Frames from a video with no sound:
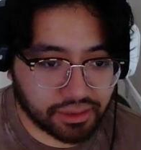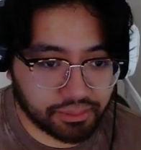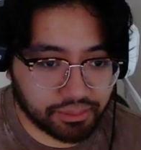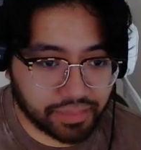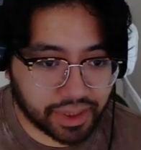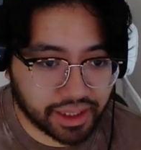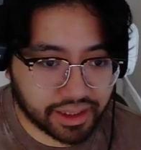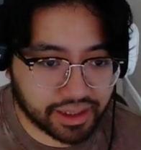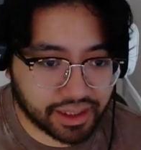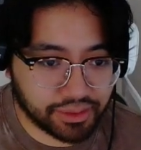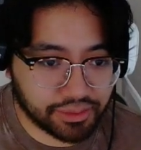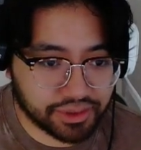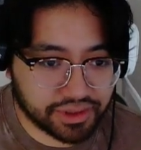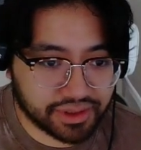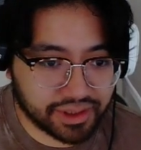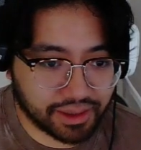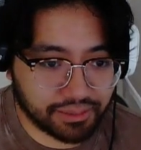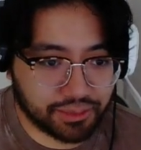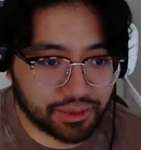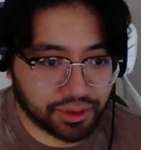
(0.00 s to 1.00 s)
Bandai would
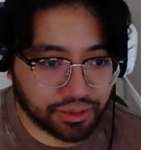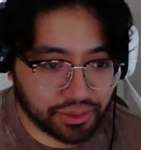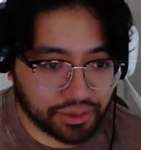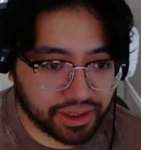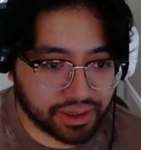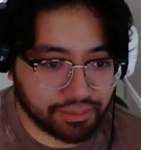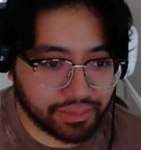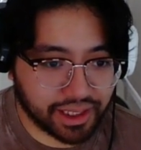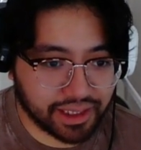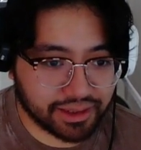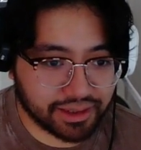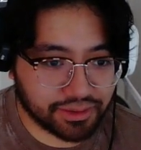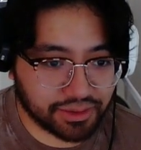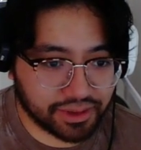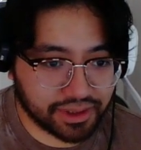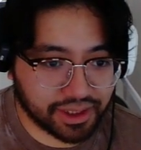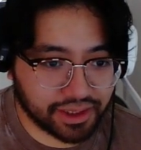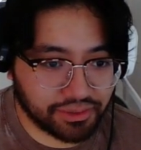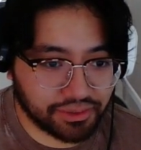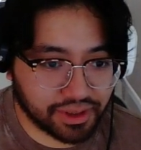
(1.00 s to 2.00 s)
stop doing the mandatory
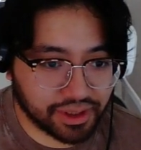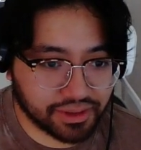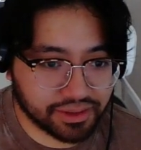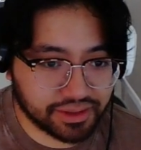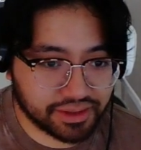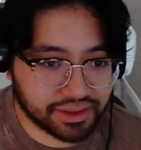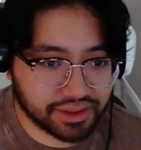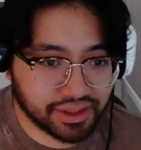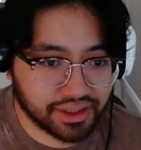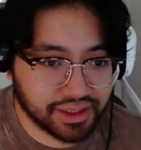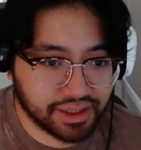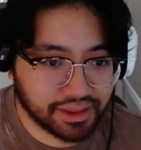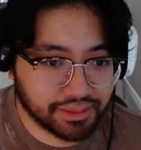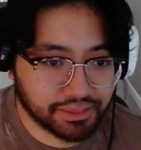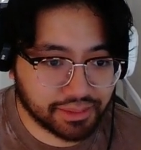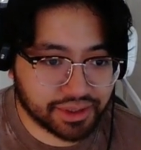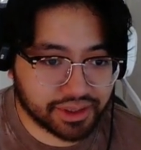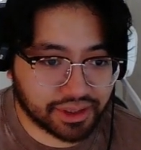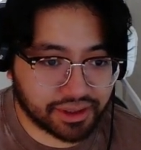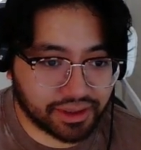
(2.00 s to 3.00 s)
9 rounds.
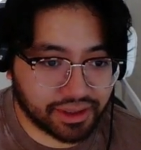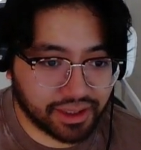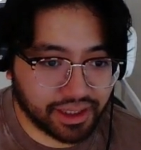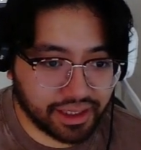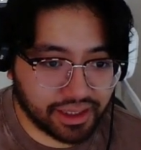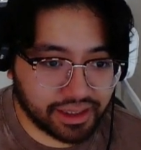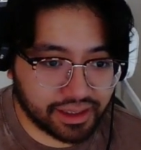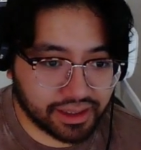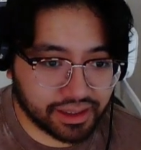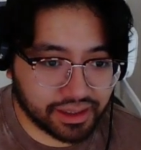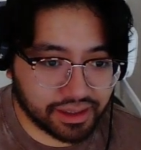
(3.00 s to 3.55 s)
It's all right.